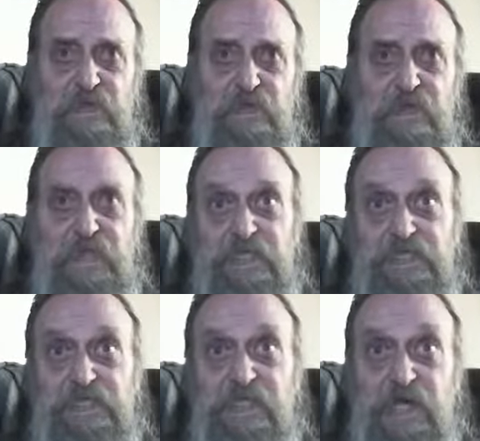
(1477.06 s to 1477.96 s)
at
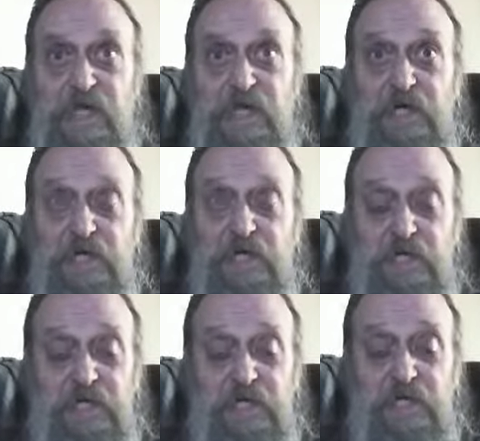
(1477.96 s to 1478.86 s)
least yet.
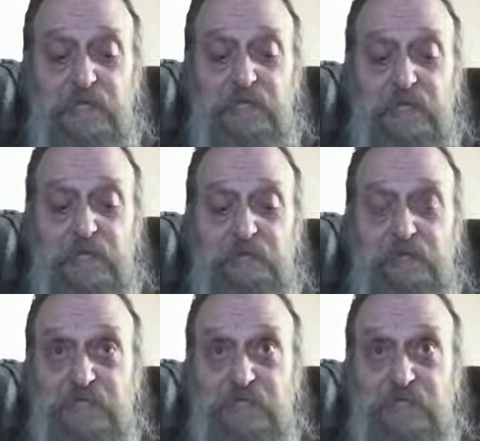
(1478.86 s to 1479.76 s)
And that
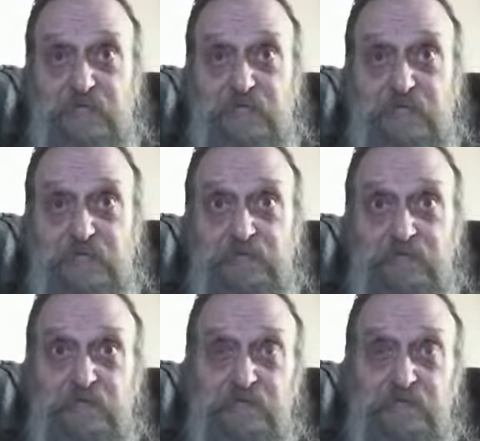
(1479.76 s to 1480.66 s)
may change
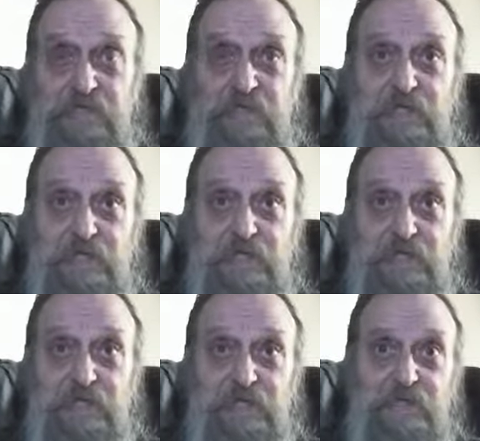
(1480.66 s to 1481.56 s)
as
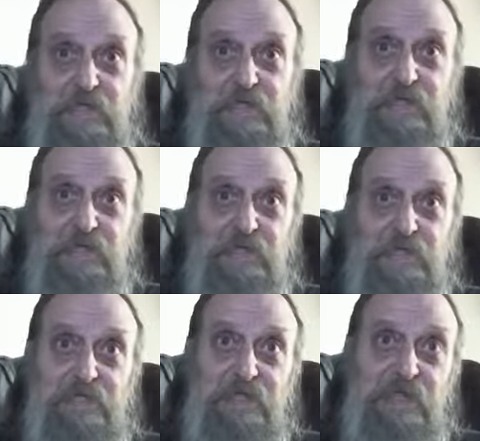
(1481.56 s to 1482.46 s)
I
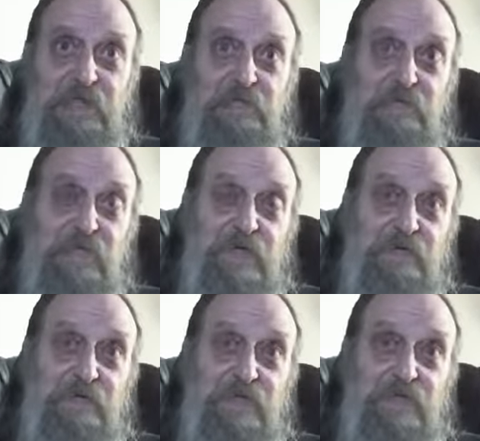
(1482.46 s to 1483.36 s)
gain
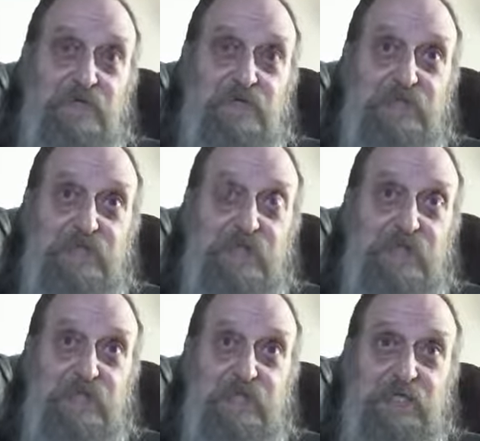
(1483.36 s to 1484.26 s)
better
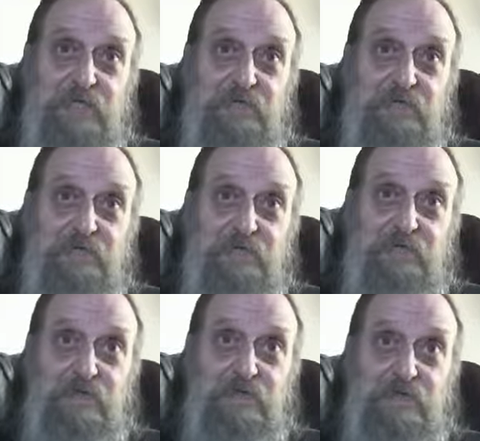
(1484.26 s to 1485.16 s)
understanding or
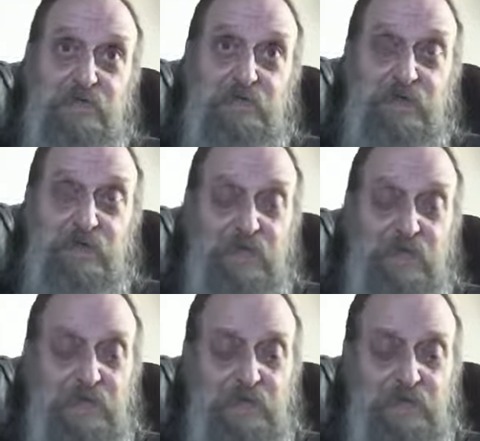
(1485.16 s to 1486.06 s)
as I'm
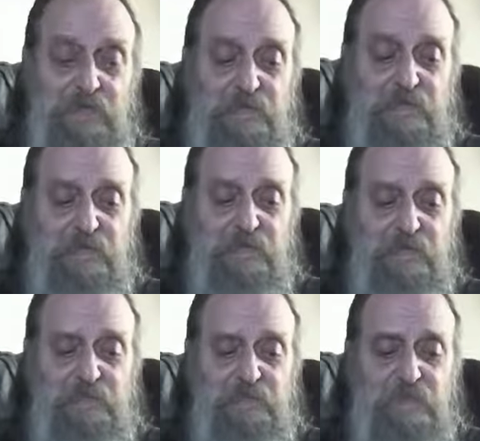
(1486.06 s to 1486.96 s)
led.
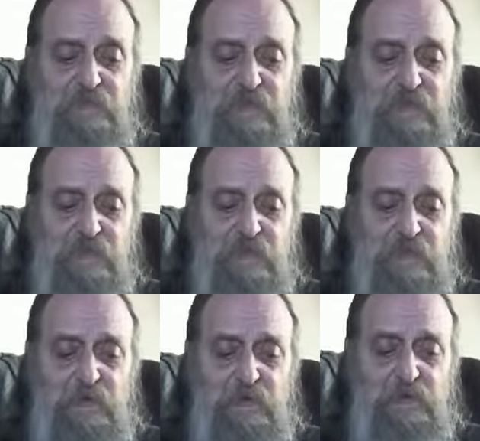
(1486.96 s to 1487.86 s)
Um,
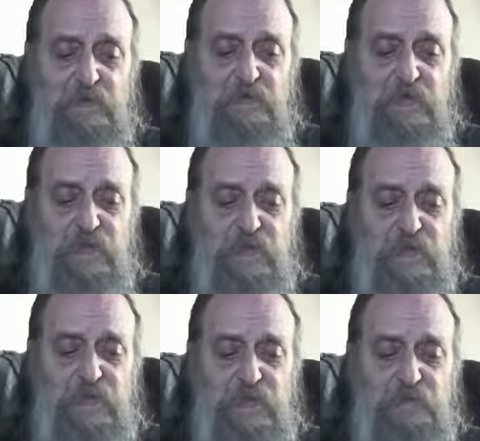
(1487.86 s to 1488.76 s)

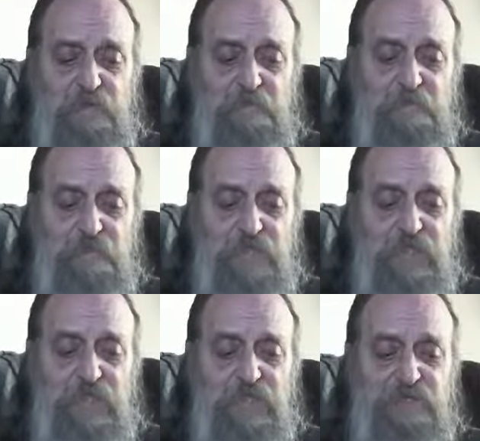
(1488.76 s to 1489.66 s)
but
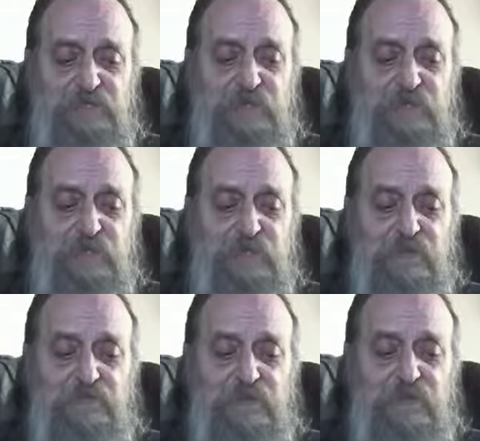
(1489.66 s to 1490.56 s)
these foolish
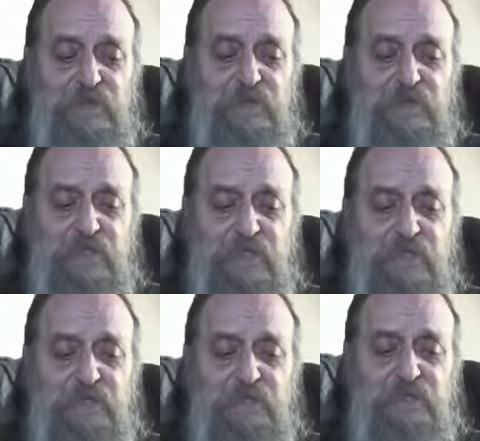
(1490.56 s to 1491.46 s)

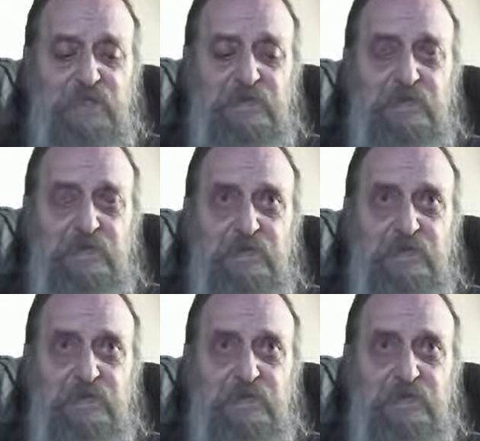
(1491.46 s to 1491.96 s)
virgins